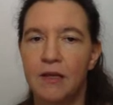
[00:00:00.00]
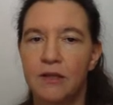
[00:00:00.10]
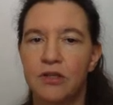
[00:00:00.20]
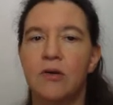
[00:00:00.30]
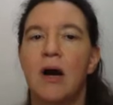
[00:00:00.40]

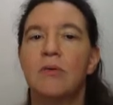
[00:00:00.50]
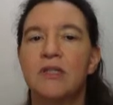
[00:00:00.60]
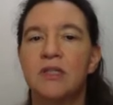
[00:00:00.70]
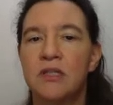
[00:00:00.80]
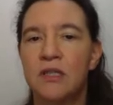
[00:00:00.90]
So how is
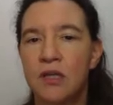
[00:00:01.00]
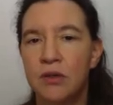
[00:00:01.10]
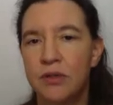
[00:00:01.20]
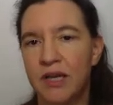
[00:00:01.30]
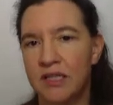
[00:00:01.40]
it
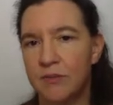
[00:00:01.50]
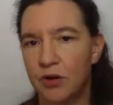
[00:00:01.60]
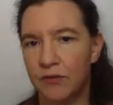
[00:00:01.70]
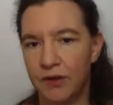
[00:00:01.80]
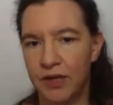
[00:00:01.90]
secured against
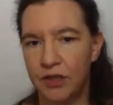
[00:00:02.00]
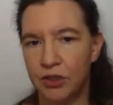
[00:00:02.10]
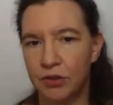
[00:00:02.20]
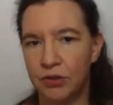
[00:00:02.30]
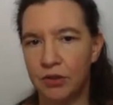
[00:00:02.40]

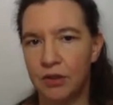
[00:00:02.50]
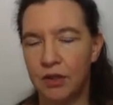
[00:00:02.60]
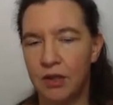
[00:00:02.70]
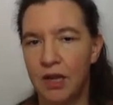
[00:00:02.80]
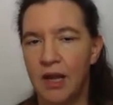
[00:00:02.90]
modification?
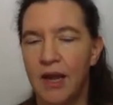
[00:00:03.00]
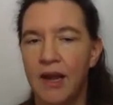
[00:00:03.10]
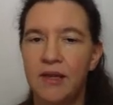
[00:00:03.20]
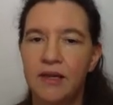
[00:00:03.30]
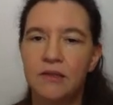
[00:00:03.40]

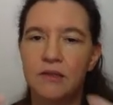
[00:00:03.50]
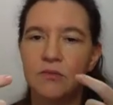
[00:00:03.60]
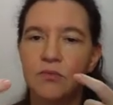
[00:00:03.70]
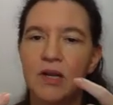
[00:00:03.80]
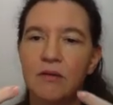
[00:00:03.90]
And there's,
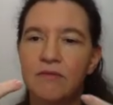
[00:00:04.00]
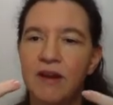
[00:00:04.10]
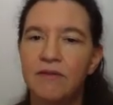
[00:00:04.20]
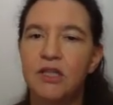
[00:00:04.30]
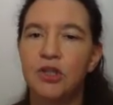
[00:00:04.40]
well,
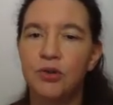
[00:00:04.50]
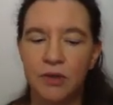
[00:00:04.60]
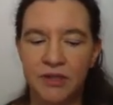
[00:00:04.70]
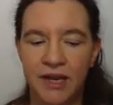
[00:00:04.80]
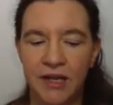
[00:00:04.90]
roughly two
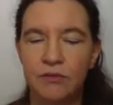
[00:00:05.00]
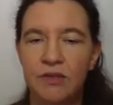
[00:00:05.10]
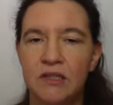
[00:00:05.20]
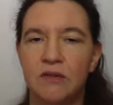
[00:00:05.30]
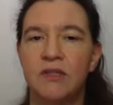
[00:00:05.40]

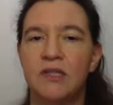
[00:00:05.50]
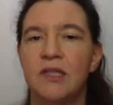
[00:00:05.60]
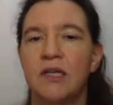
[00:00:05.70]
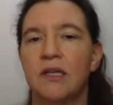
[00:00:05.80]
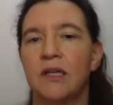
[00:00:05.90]
categories that we're
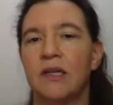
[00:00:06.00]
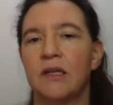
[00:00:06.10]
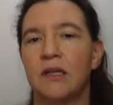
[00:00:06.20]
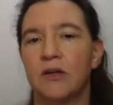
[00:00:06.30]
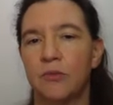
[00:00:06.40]
seeing
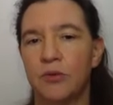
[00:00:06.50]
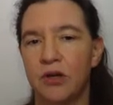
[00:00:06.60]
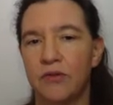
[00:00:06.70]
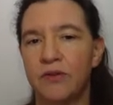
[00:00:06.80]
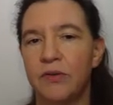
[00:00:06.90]
in
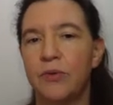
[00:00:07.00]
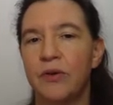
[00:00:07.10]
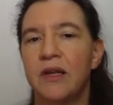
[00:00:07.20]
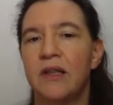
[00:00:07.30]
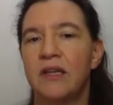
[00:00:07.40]
cryptography.
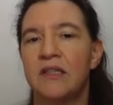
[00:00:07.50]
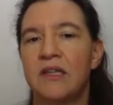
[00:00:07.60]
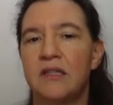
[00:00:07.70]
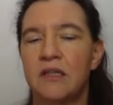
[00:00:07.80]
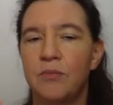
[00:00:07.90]

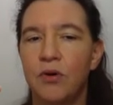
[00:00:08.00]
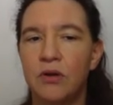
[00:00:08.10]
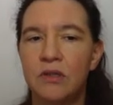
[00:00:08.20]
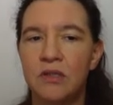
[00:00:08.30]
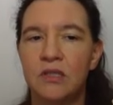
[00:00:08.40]
There's an
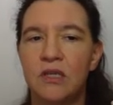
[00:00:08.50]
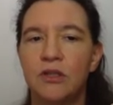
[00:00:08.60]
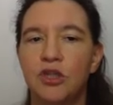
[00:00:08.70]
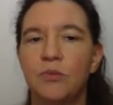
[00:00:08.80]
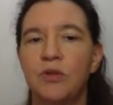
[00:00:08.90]
important
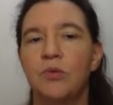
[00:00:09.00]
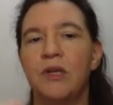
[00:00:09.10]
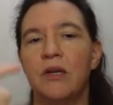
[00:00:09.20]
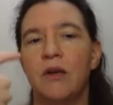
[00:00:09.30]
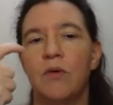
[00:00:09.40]
distinction
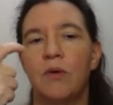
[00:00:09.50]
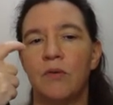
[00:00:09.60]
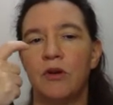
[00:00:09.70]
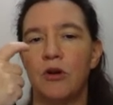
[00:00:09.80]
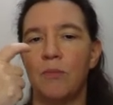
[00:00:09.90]
between what we
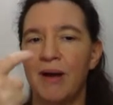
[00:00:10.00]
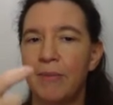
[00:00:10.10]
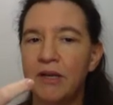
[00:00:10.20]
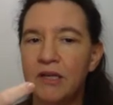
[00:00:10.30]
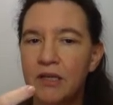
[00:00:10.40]
call
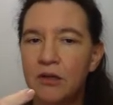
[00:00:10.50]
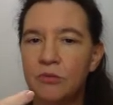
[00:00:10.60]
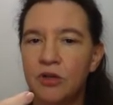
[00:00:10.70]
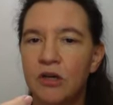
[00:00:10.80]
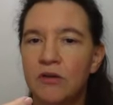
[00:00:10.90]
public key
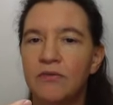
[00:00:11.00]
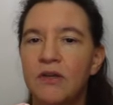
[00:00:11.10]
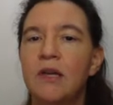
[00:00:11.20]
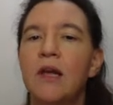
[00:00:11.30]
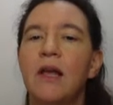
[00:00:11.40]

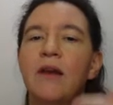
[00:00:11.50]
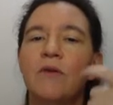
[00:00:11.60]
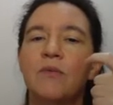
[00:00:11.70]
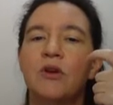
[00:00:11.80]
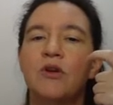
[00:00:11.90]
cryptography and
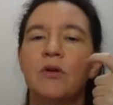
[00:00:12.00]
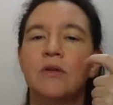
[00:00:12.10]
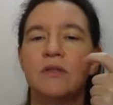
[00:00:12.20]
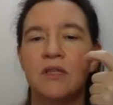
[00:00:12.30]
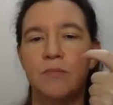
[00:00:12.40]
what we
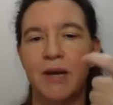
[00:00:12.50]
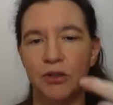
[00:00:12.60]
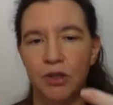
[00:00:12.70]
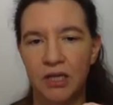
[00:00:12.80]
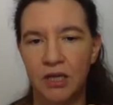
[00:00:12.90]
call
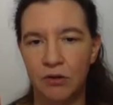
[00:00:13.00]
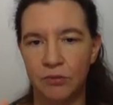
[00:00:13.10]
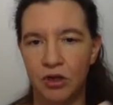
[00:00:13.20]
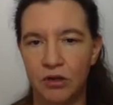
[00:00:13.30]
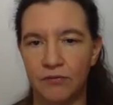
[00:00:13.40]
symmetric key
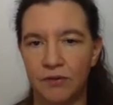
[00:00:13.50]
cryptography.